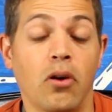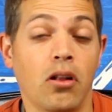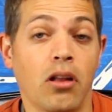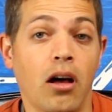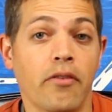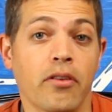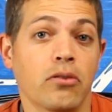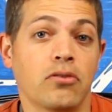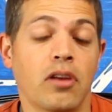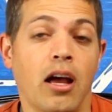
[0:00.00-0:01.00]
A lot of
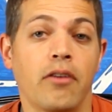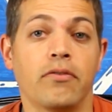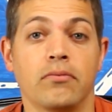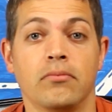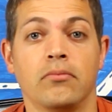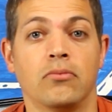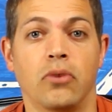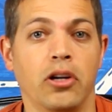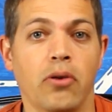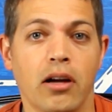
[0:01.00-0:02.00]
those have
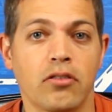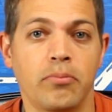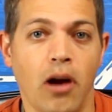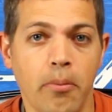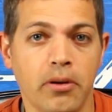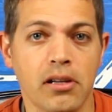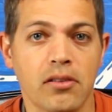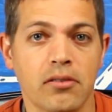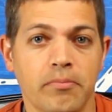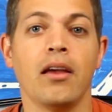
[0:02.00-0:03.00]
radioactive
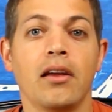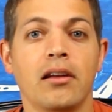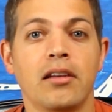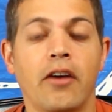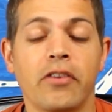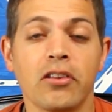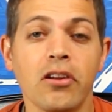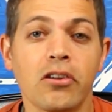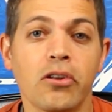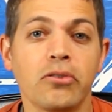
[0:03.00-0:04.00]
properties. Now, if we
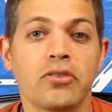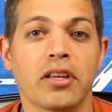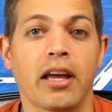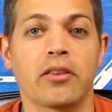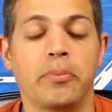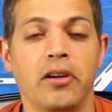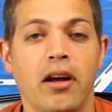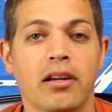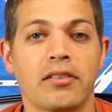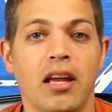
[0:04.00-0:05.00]
look closely at the
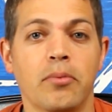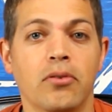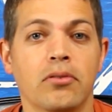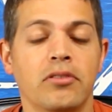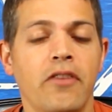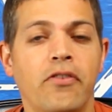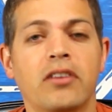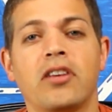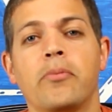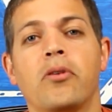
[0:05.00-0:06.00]
periodic table, take for
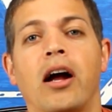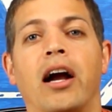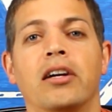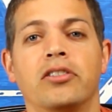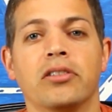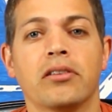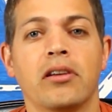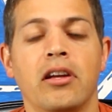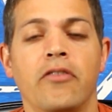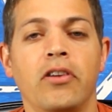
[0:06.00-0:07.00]
example hydrogen.
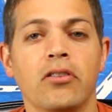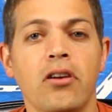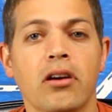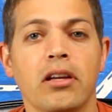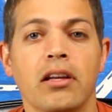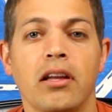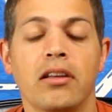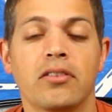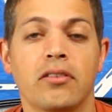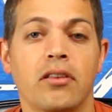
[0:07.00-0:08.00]
If you look, it
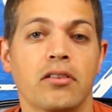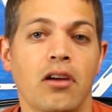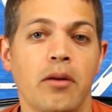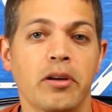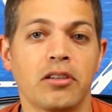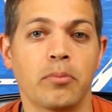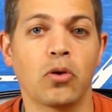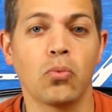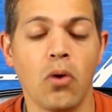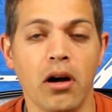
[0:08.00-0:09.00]
is the atomic
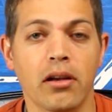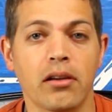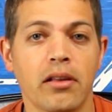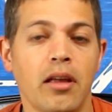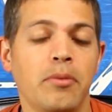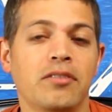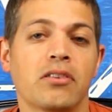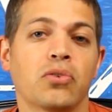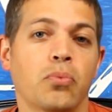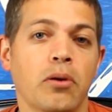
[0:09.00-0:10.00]
number 1. That means it
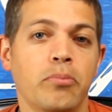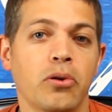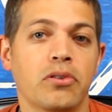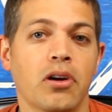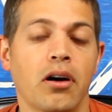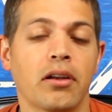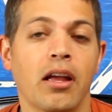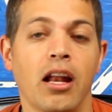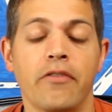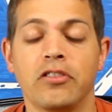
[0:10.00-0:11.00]
has 1 proton,
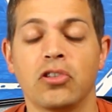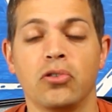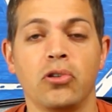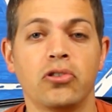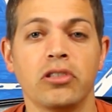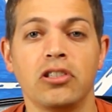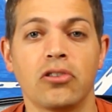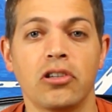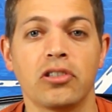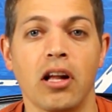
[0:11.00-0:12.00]
and if it's a neutrally
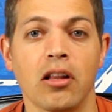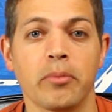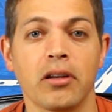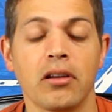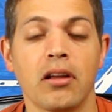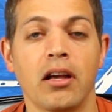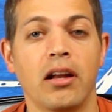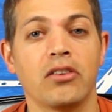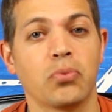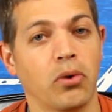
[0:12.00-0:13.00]
charged element, it
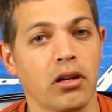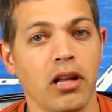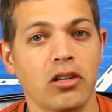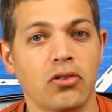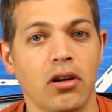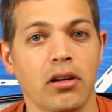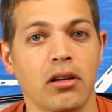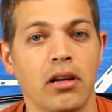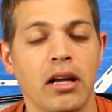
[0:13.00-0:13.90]
has 1 electron.